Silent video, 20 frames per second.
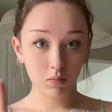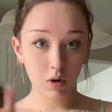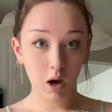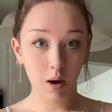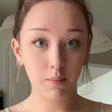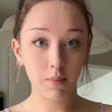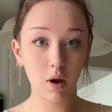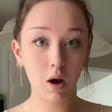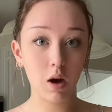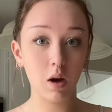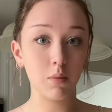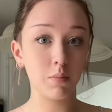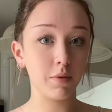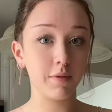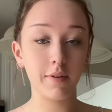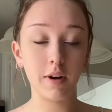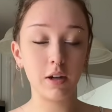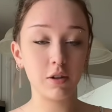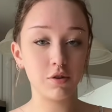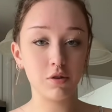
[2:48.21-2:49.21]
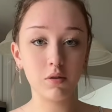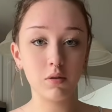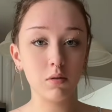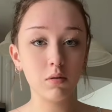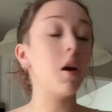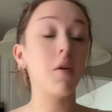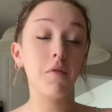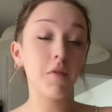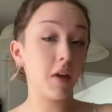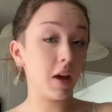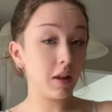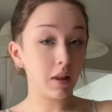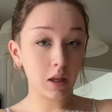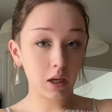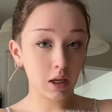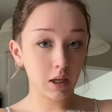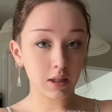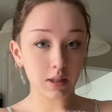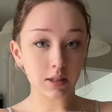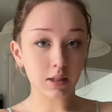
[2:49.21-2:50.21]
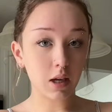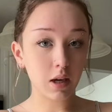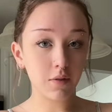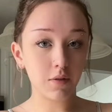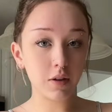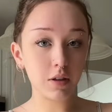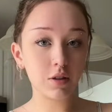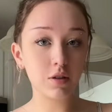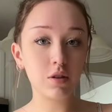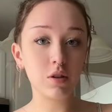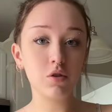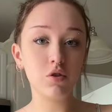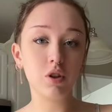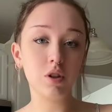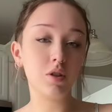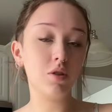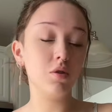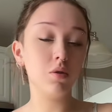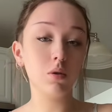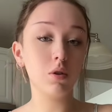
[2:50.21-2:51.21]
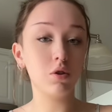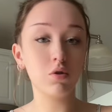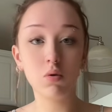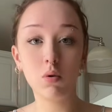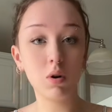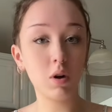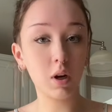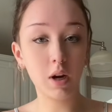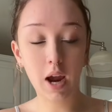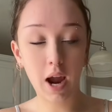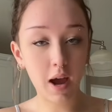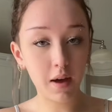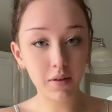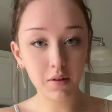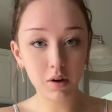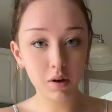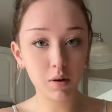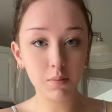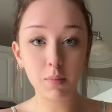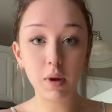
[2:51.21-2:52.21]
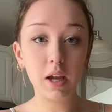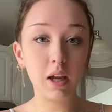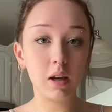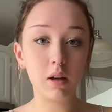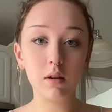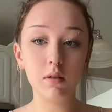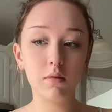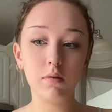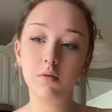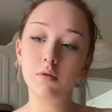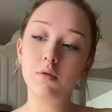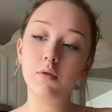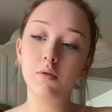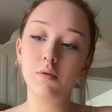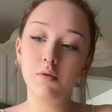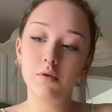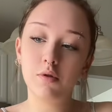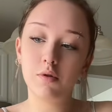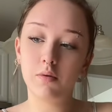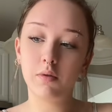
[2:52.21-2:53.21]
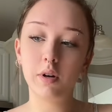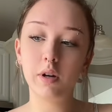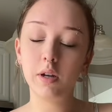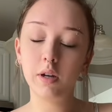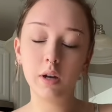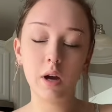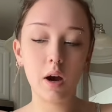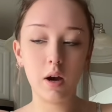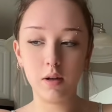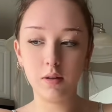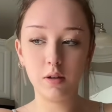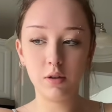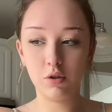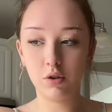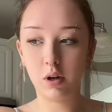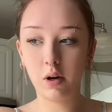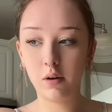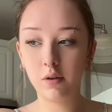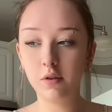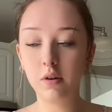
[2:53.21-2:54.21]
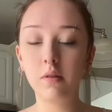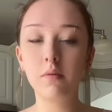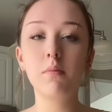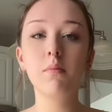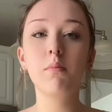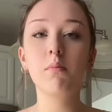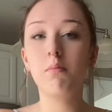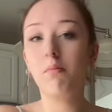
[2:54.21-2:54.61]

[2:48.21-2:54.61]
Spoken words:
I'm not a professional. If they think it's safest to just do a shorter catheter and make it too short and not in the junction,